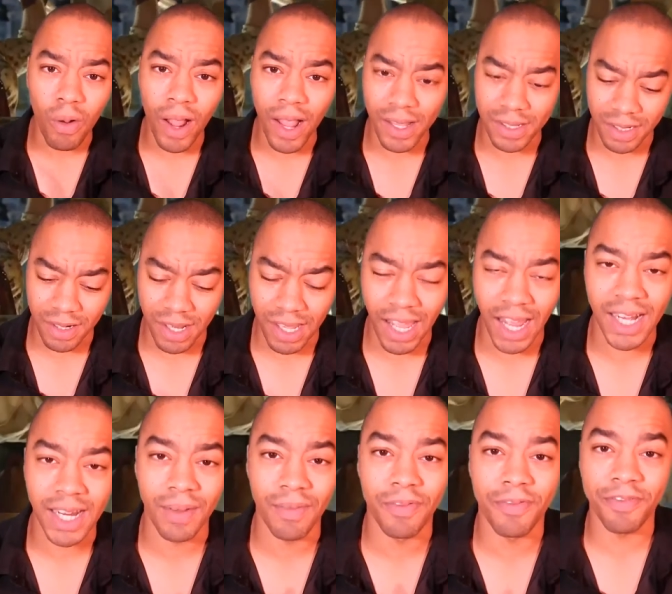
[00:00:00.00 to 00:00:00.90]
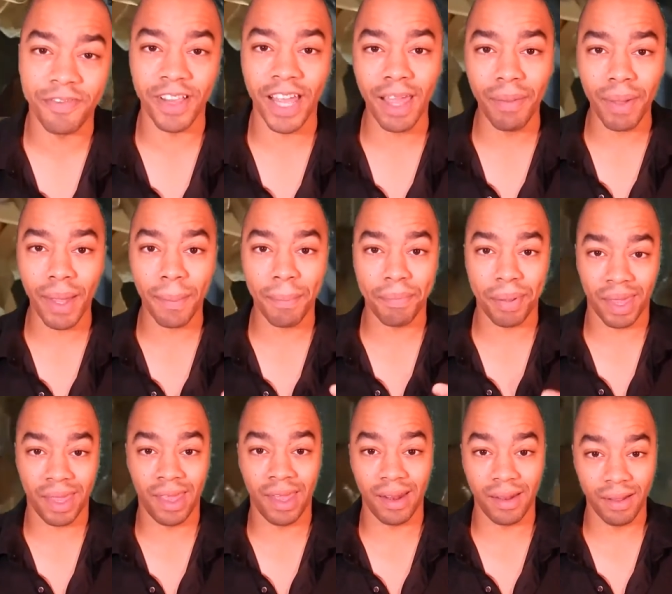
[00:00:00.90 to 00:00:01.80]
her ass in a goddamn flaming
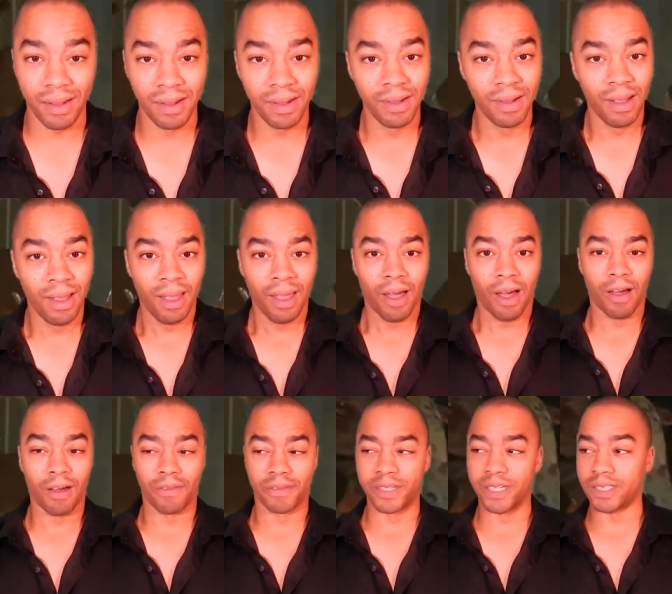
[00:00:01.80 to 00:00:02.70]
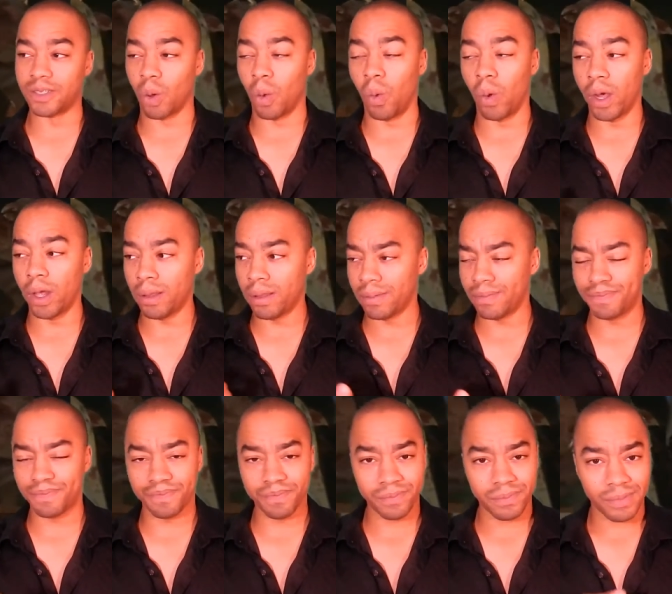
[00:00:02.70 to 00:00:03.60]
pit of just oil
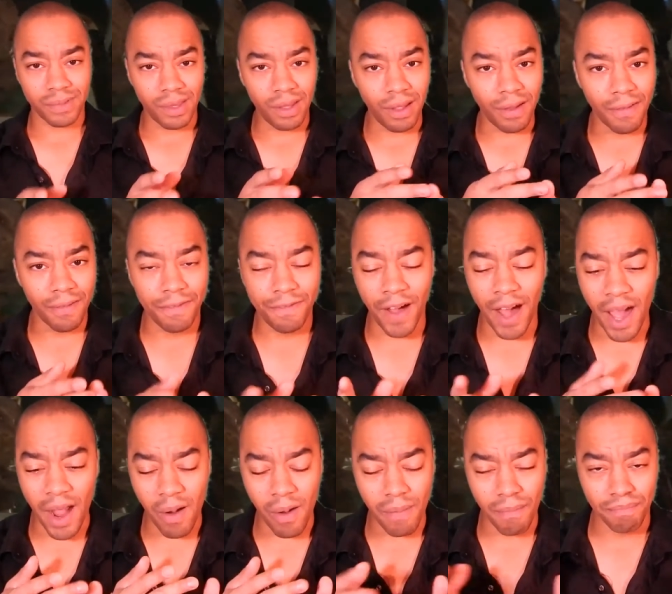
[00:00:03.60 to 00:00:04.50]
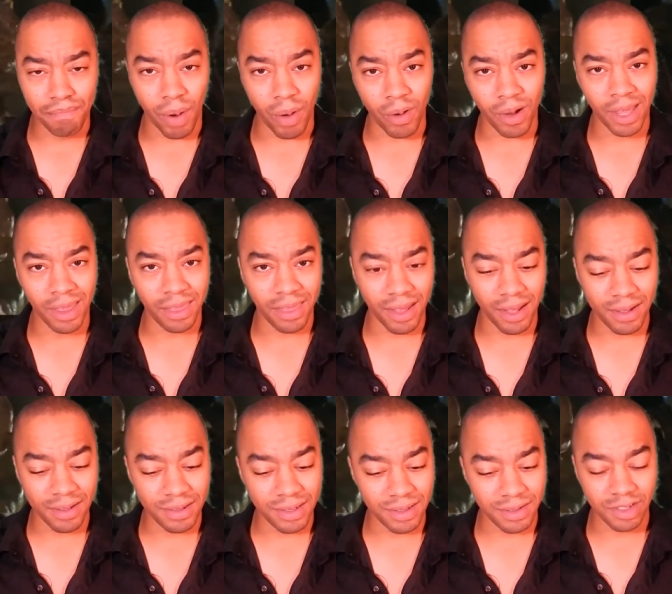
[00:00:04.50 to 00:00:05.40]
and fire and burny
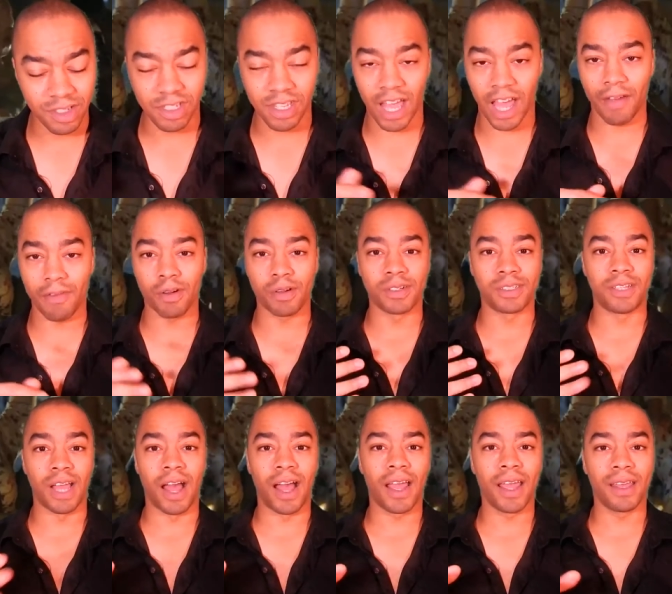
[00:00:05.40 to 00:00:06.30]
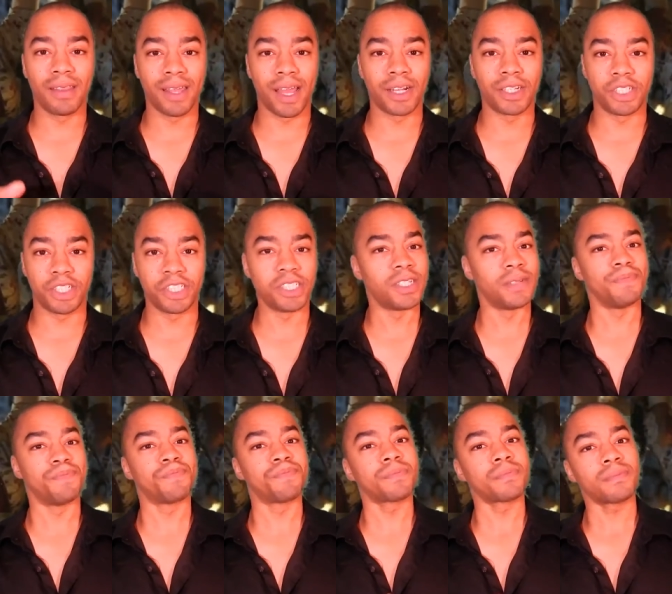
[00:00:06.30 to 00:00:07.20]
things and just have her die in that
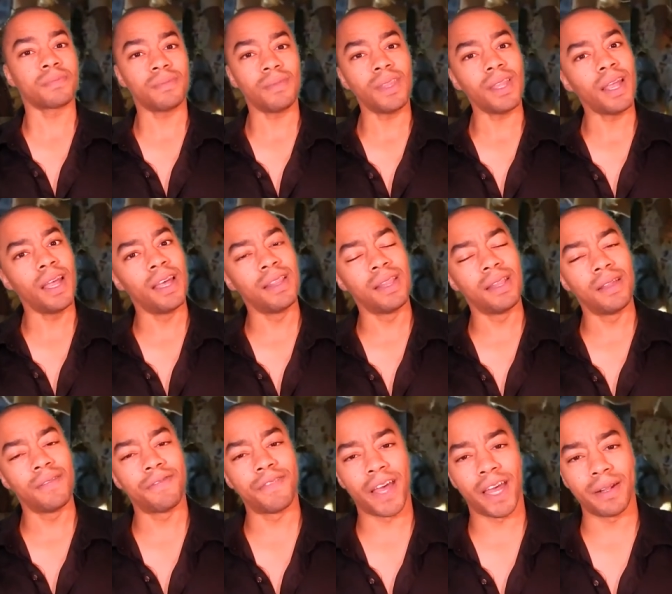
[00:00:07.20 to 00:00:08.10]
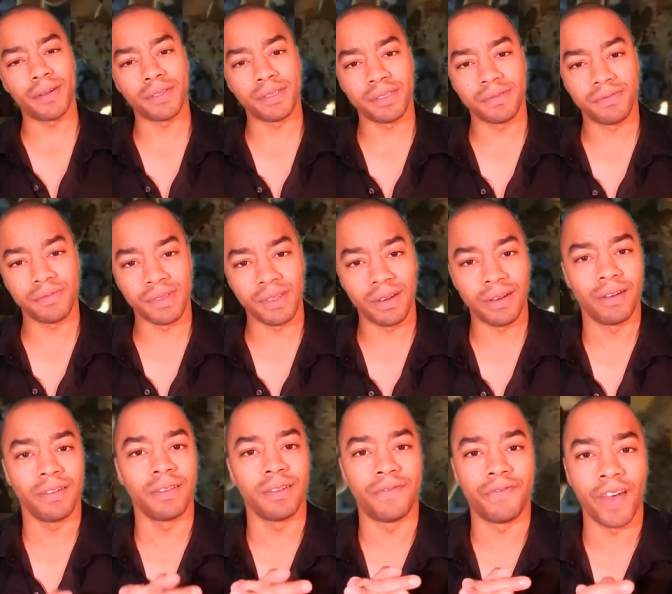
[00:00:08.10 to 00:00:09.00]
shit. And then the fat,
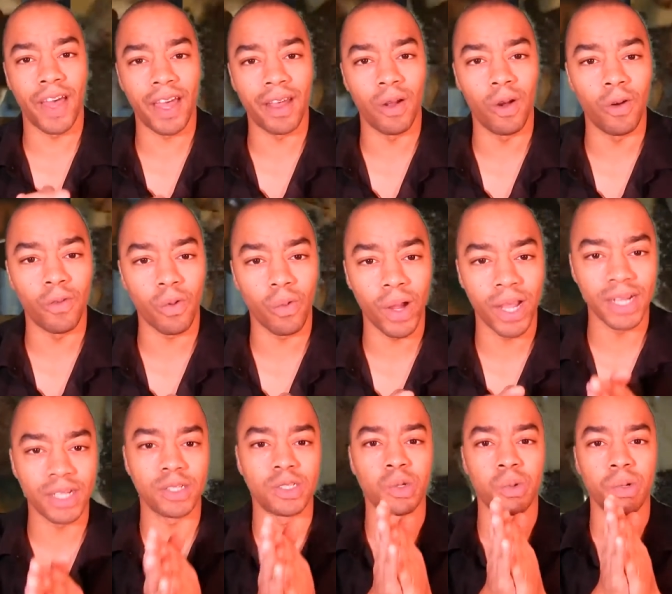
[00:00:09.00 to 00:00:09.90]
the, the fat overweight